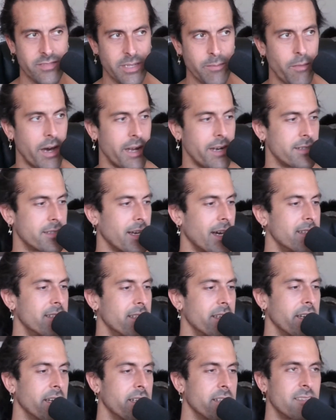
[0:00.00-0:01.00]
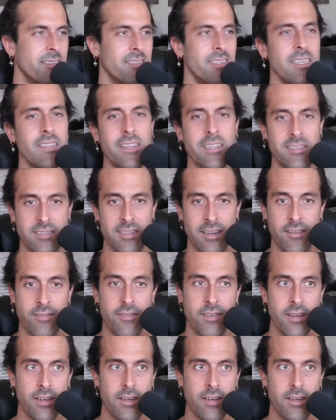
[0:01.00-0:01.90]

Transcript: demonetizing and stealing stuff.